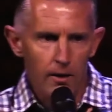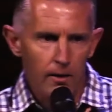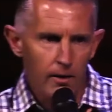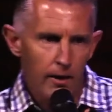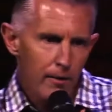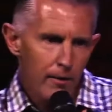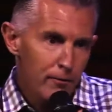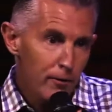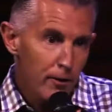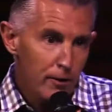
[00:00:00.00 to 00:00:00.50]

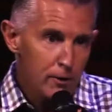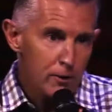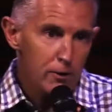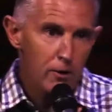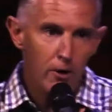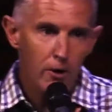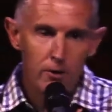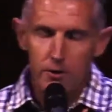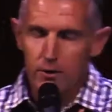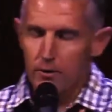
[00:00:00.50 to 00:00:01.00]
everyone
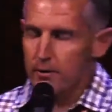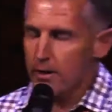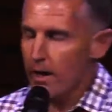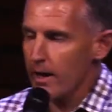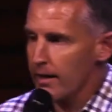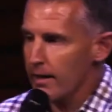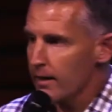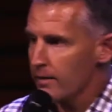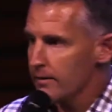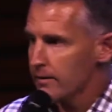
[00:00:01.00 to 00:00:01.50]
starts to
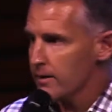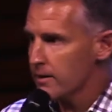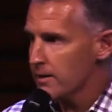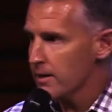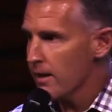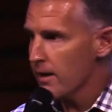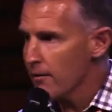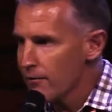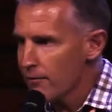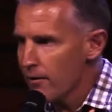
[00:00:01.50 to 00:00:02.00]
take out their
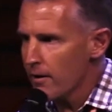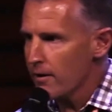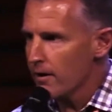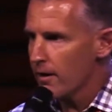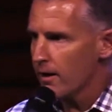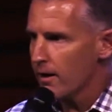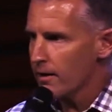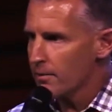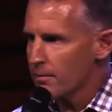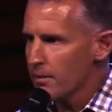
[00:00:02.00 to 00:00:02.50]
cell phone,
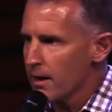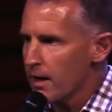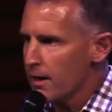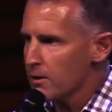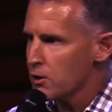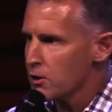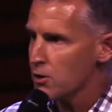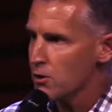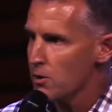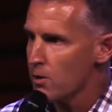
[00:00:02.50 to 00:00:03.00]
like a bit
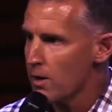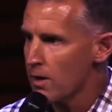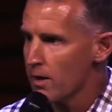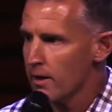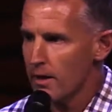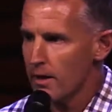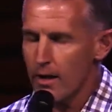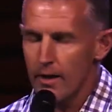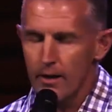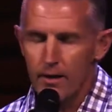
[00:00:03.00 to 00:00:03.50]
unsure,
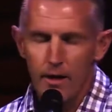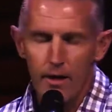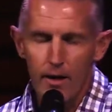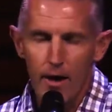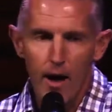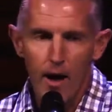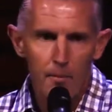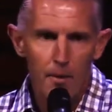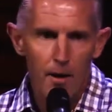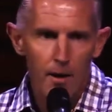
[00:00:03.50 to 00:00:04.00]
and
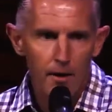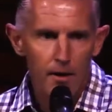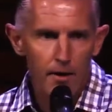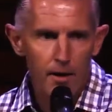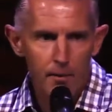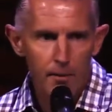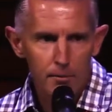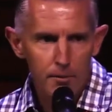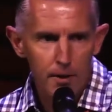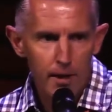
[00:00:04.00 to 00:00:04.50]
I'm like,
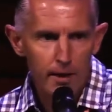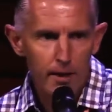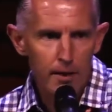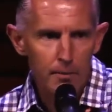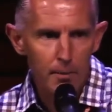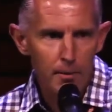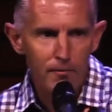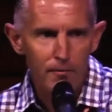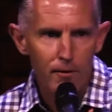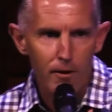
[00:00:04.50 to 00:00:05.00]
I'm taking
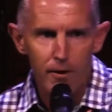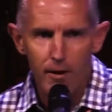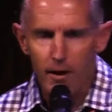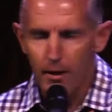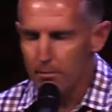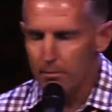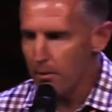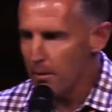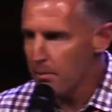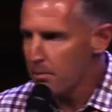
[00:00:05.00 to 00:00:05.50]
my phone
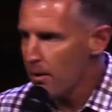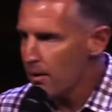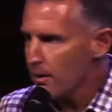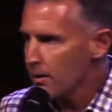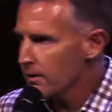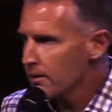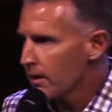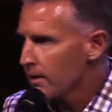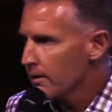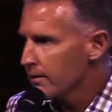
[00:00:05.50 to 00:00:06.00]
out my
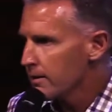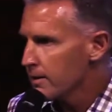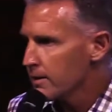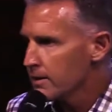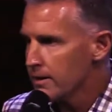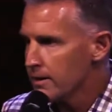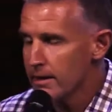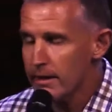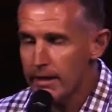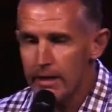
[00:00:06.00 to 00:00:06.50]
pocket like this.
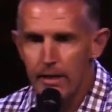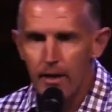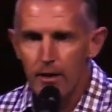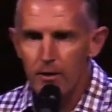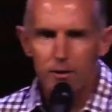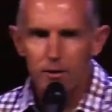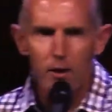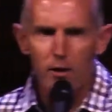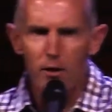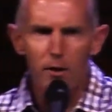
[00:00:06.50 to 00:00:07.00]
And then he
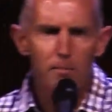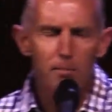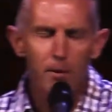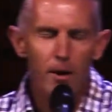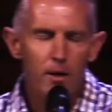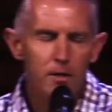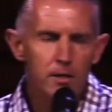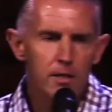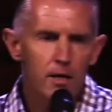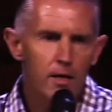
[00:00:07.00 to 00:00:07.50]
goes, no,
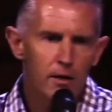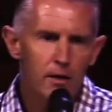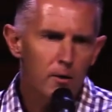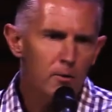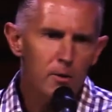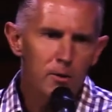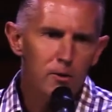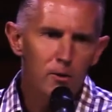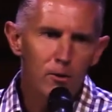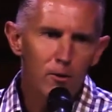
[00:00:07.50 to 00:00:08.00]
pastor, I don't
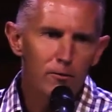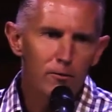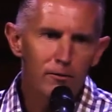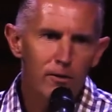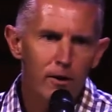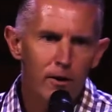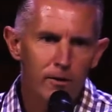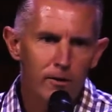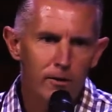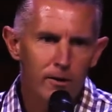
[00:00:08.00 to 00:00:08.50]
want your
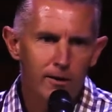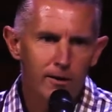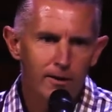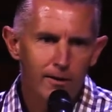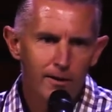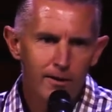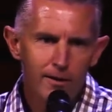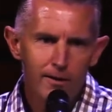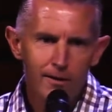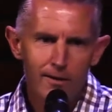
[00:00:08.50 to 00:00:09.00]
phone.
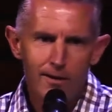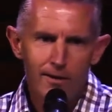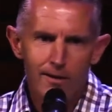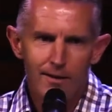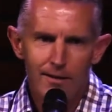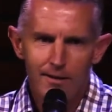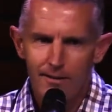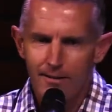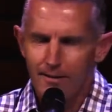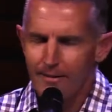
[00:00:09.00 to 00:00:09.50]

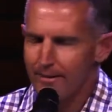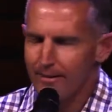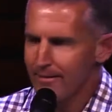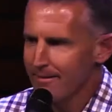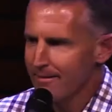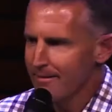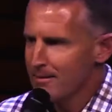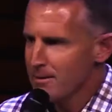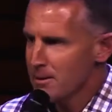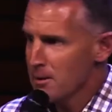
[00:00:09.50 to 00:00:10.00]

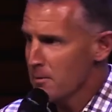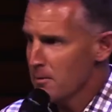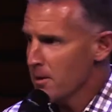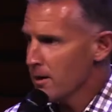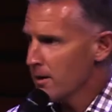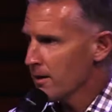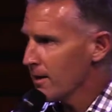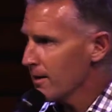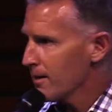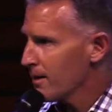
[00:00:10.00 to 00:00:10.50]
So I'm
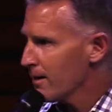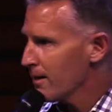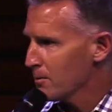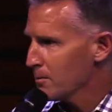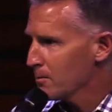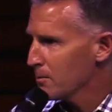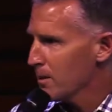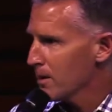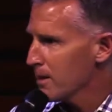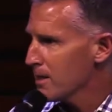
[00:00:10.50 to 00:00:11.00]
like, okay,
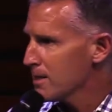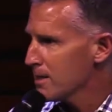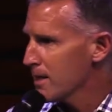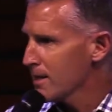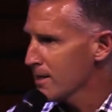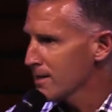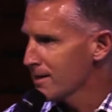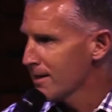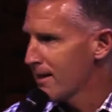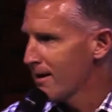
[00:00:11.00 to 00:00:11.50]
what is
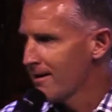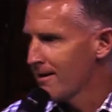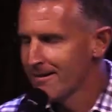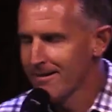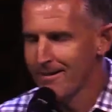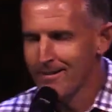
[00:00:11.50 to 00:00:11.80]
this now?